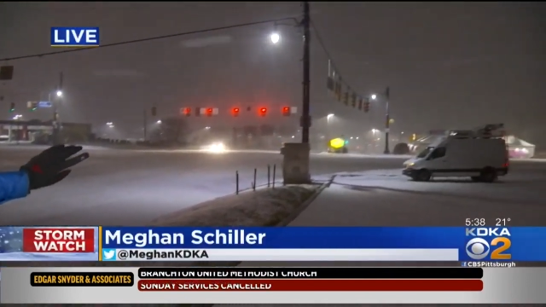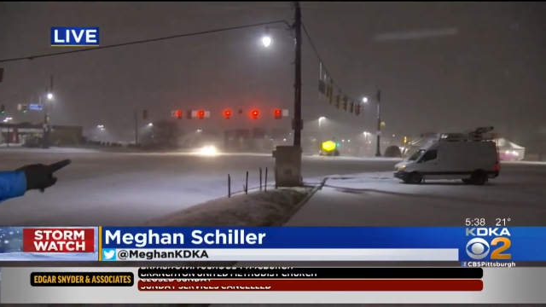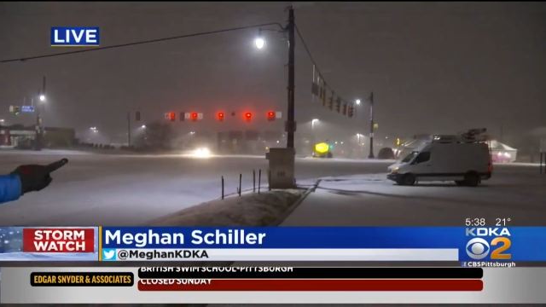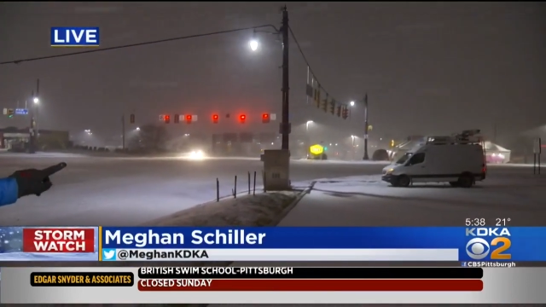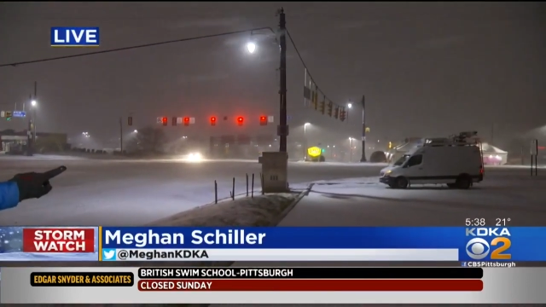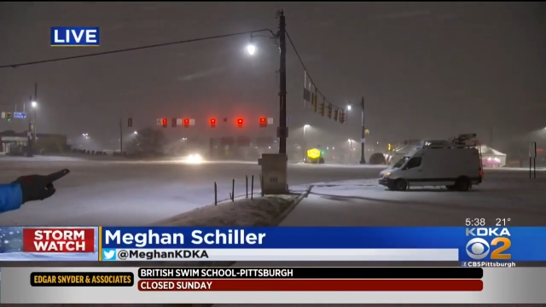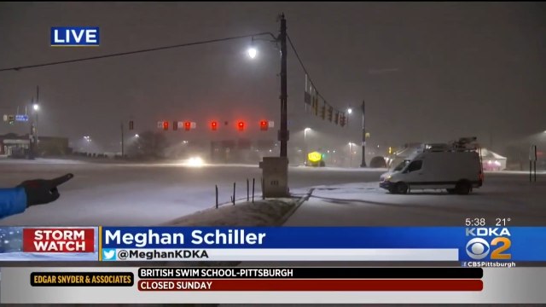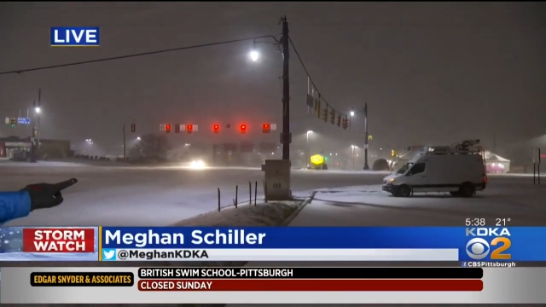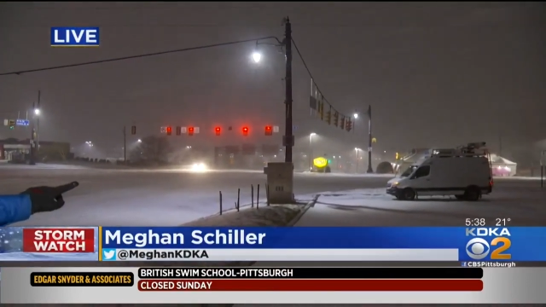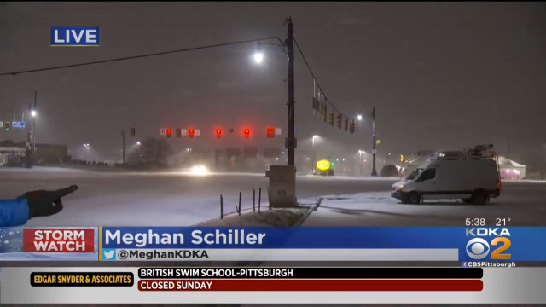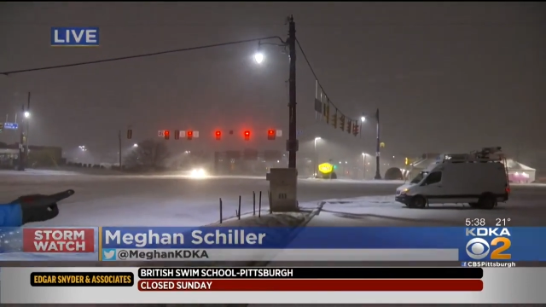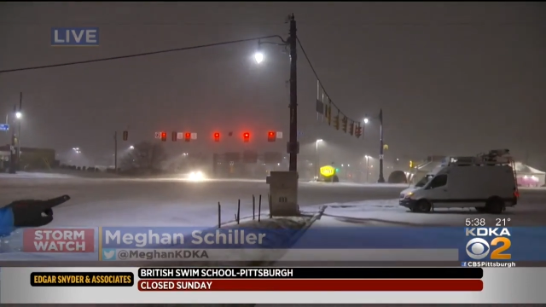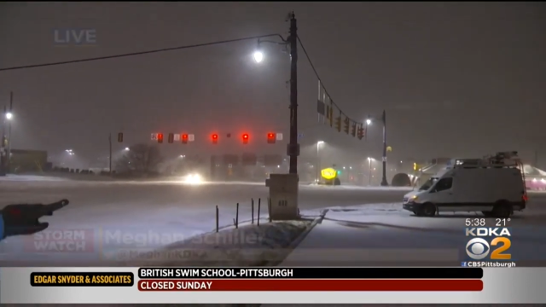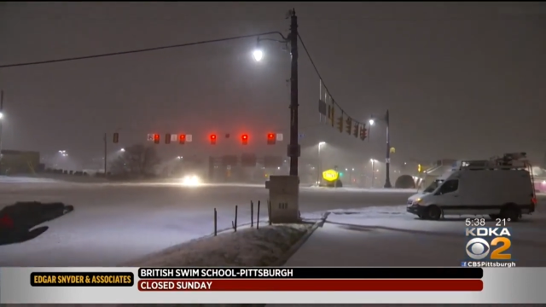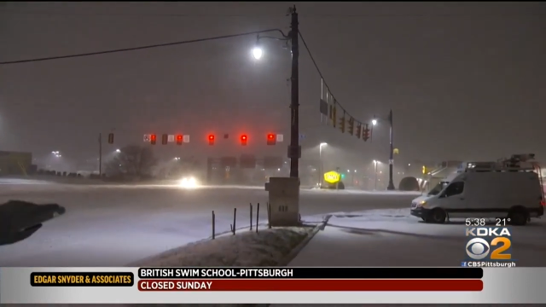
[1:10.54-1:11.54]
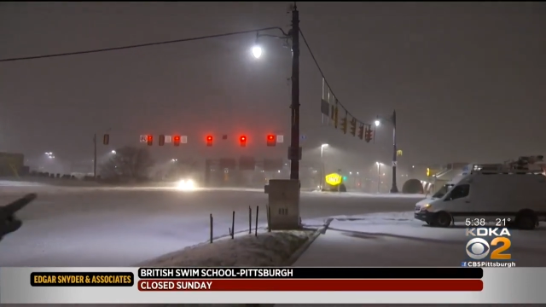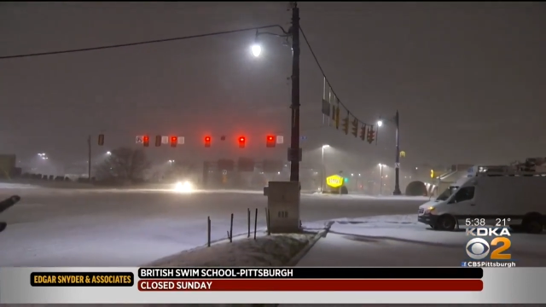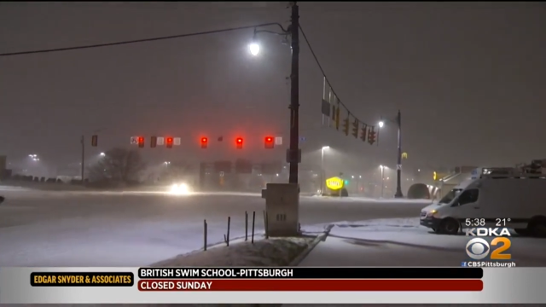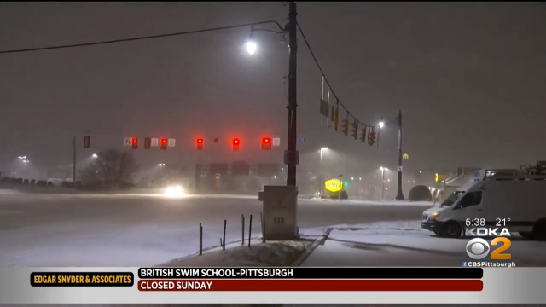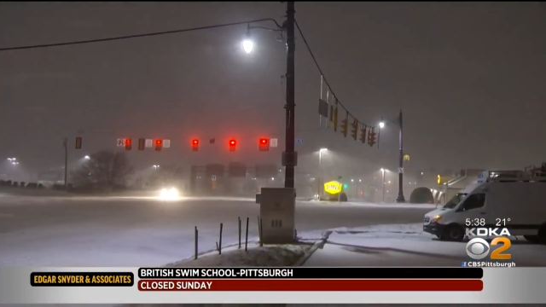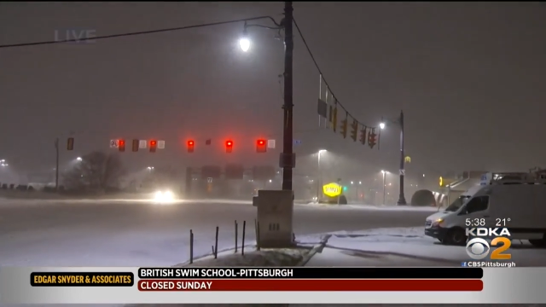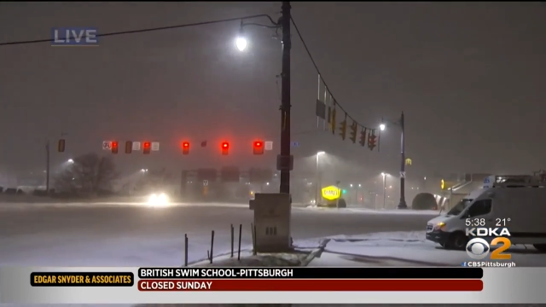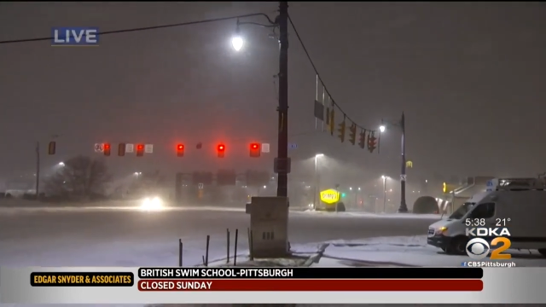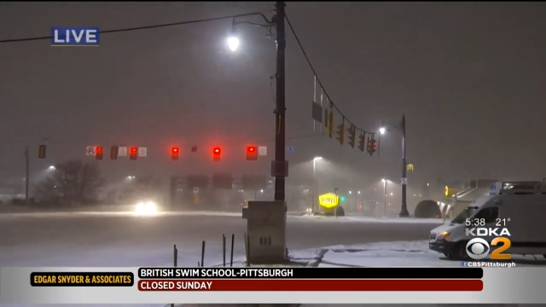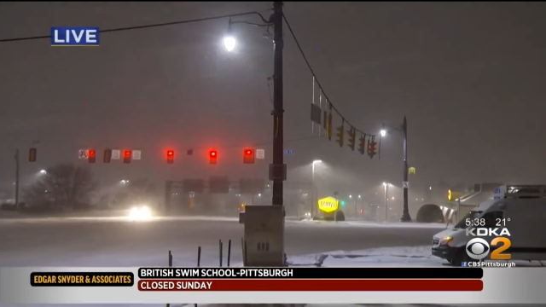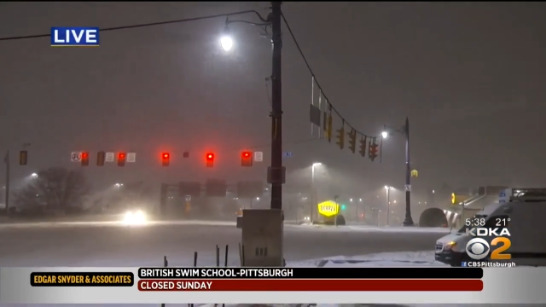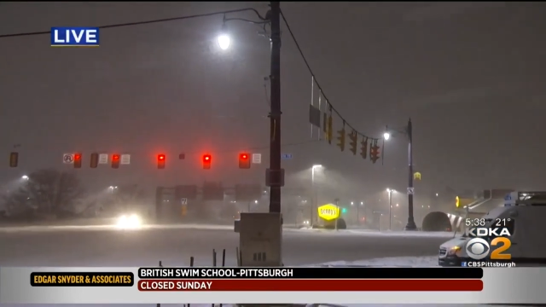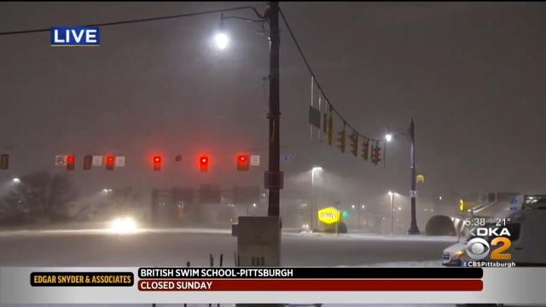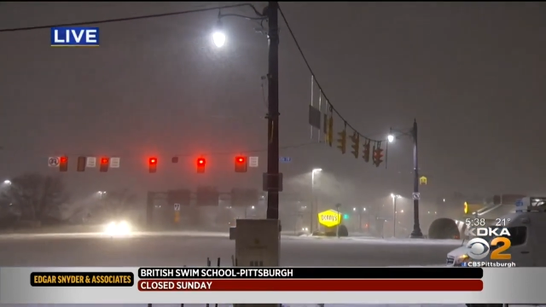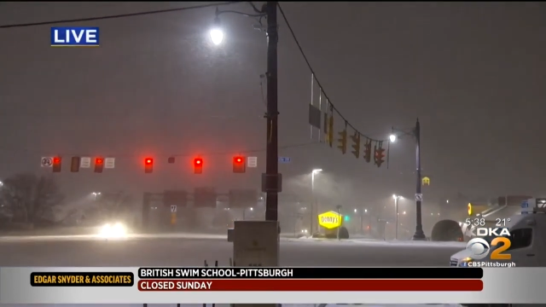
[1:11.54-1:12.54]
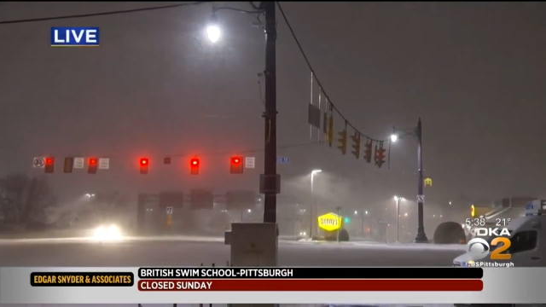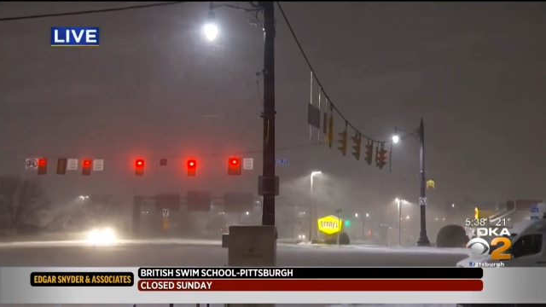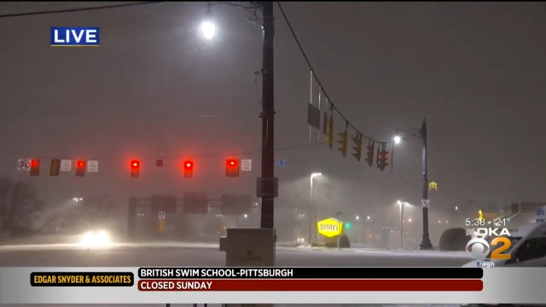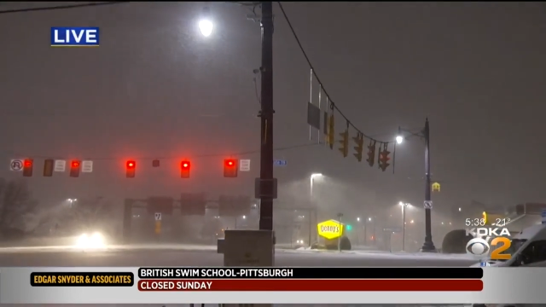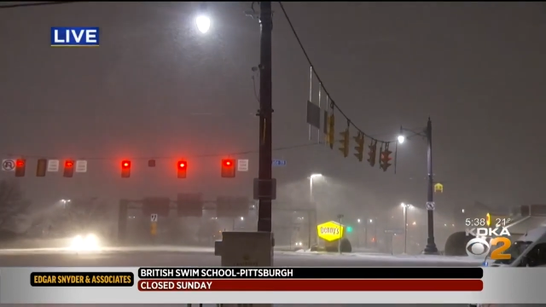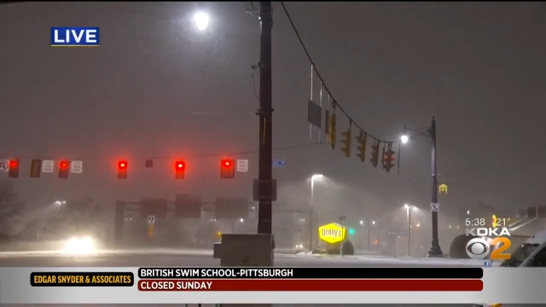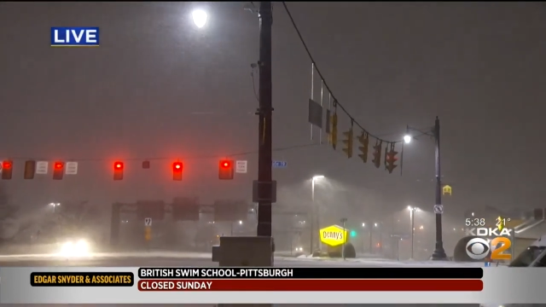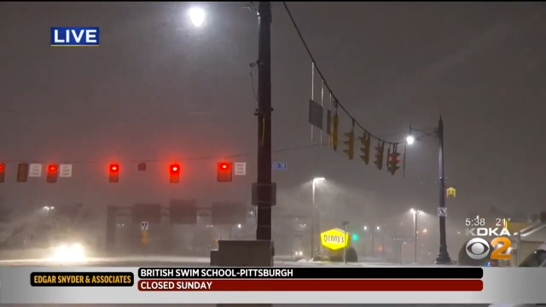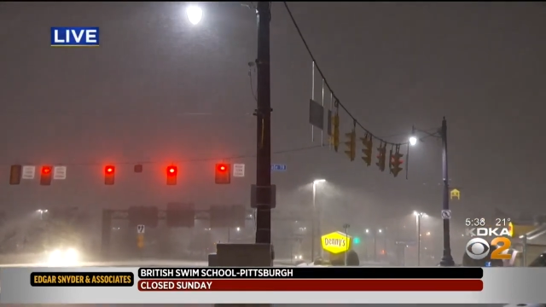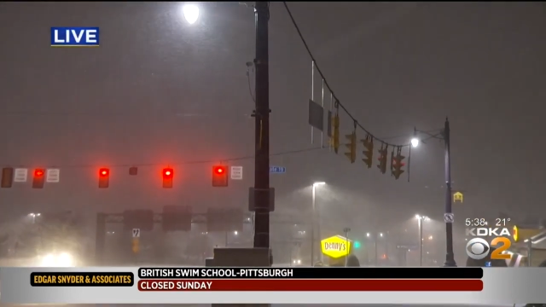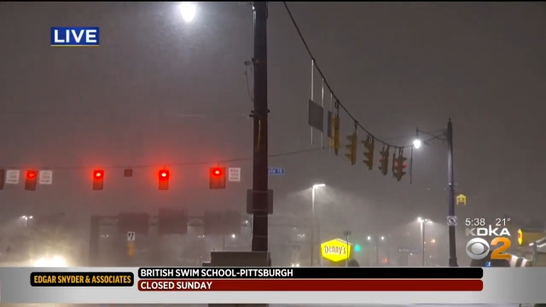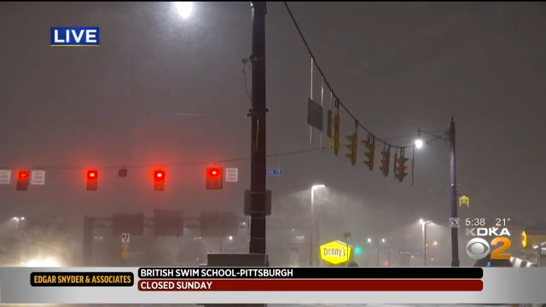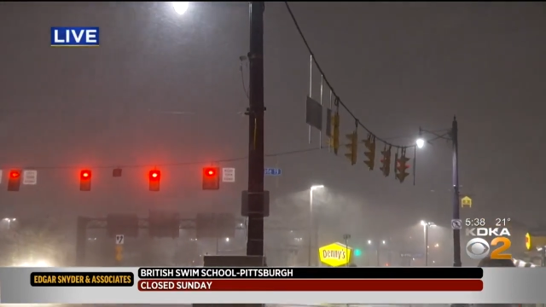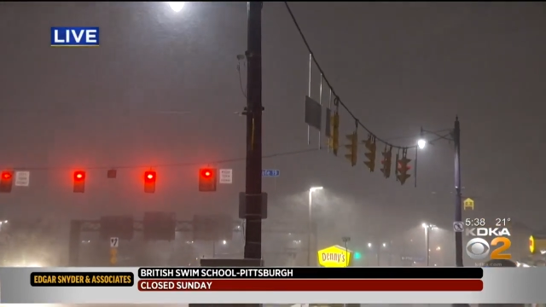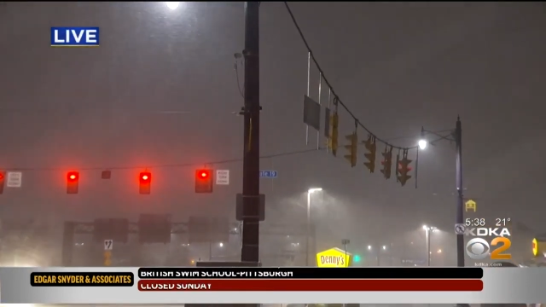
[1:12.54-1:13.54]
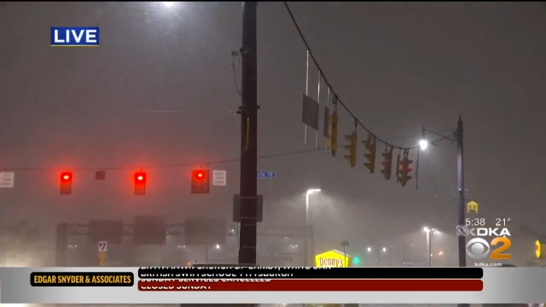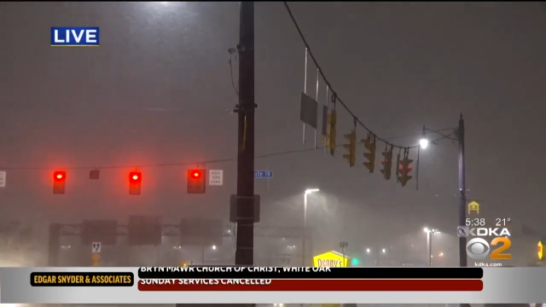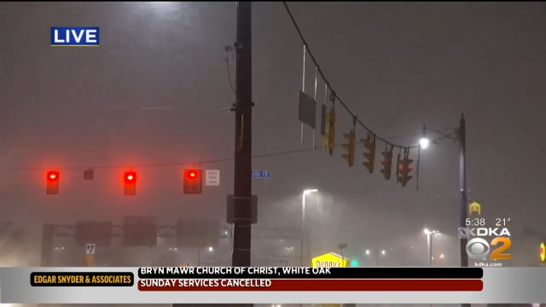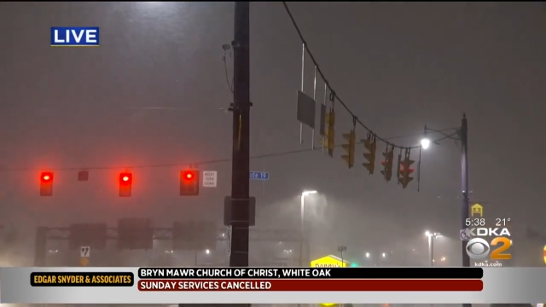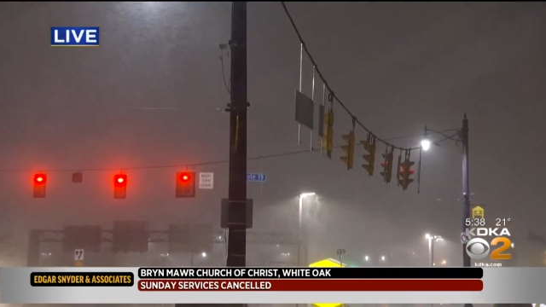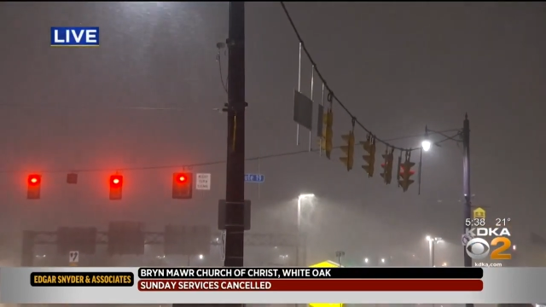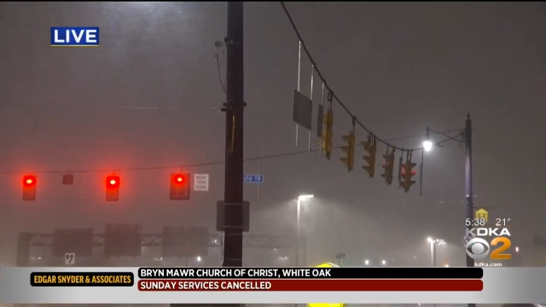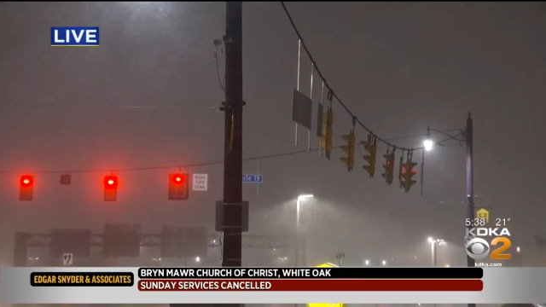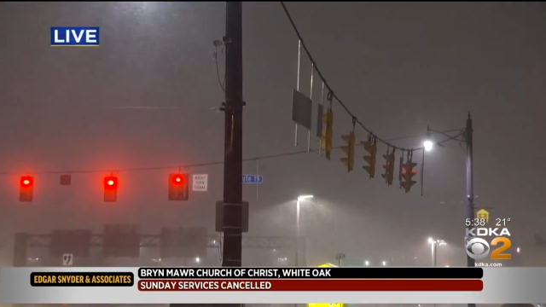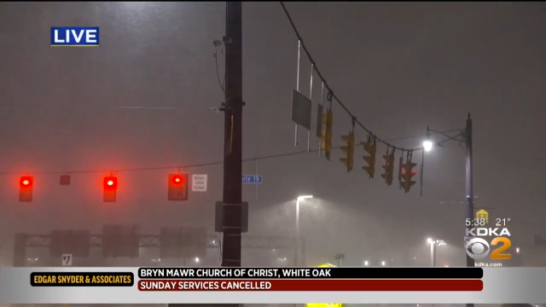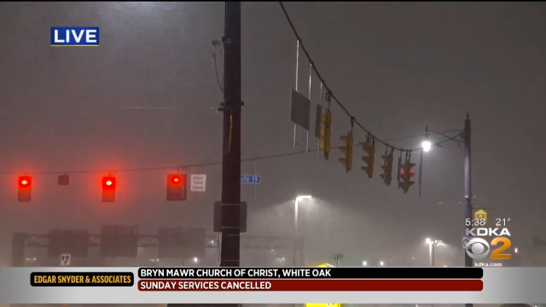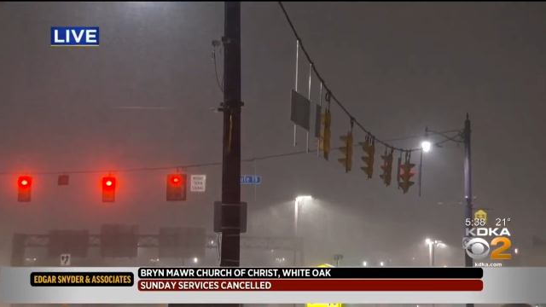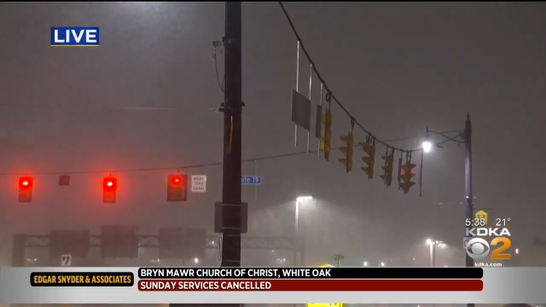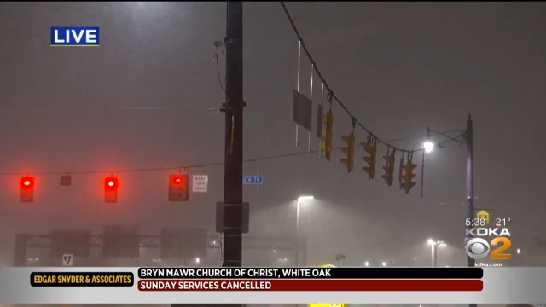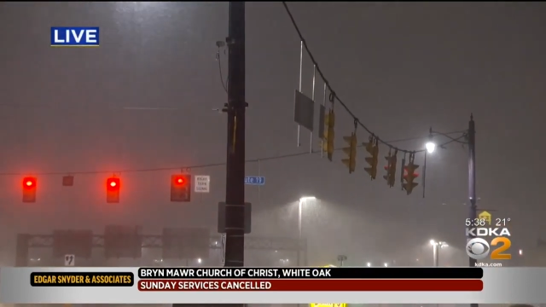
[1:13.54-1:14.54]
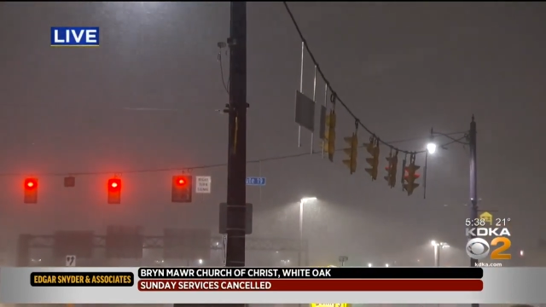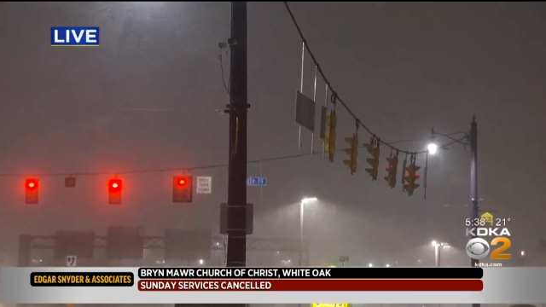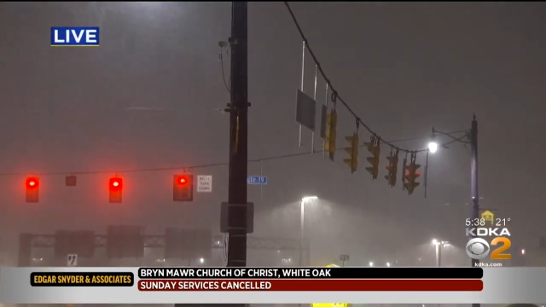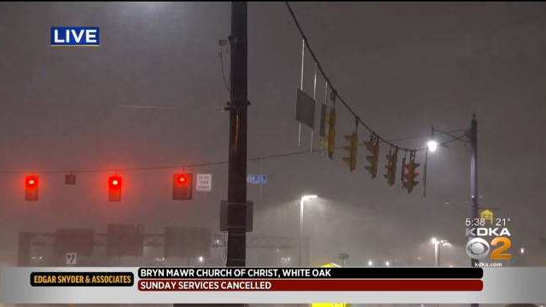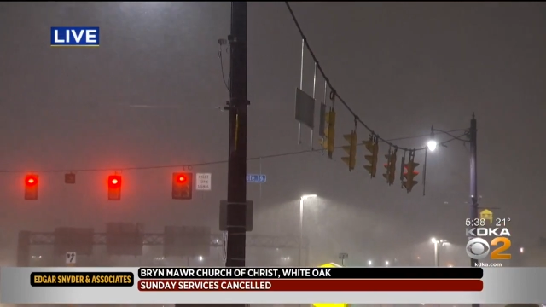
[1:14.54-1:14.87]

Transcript: (no speaker visible)